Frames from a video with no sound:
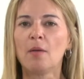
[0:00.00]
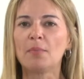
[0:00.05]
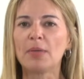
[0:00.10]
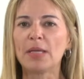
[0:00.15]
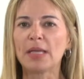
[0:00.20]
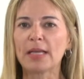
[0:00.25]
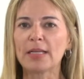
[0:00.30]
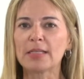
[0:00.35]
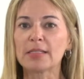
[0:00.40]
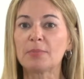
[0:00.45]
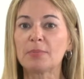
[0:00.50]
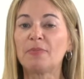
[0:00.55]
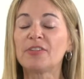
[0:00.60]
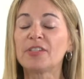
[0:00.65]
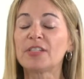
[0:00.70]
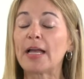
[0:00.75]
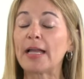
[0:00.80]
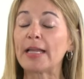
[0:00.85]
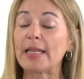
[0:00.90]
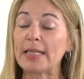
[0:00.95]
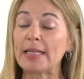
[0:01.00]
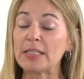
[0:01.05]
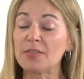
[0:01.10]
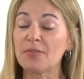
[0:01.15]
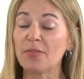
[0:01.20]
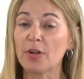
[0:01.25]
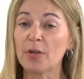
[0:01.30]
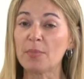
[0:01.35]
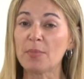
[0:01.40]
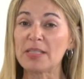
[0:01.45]
because the site is
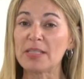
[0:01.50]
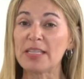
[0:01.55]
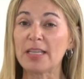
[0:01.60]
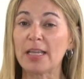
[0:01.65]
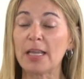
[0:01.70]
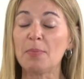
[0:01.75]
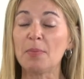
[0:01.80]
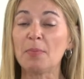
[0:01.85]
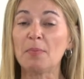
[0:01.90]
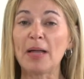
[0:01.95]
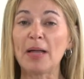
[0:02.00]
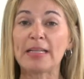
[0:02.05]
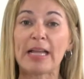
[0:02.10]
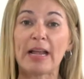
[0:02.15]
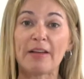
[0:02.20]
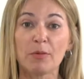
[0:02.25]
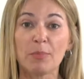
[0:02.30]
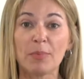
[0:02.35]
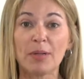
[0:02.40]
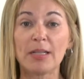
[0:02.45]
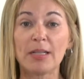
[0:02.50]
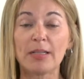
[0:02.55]
very busy. Keep in mind, everybody